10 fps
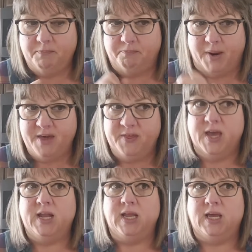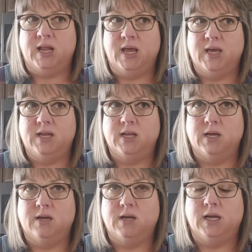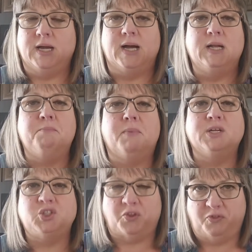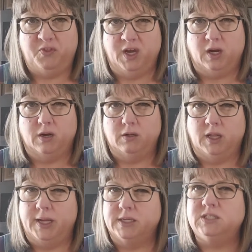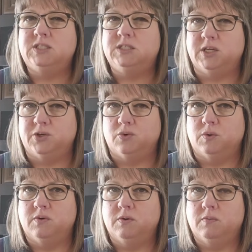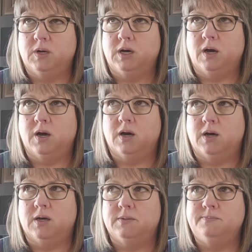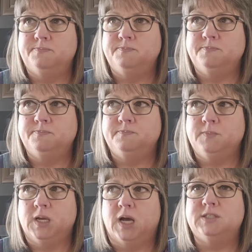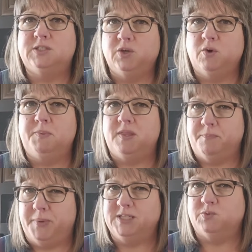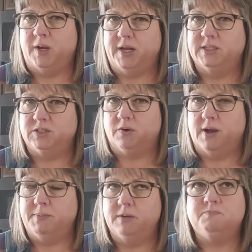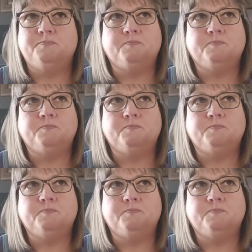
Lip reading: By then, it had gotten much thicker, like a stew. A stew would be the best way to describe it.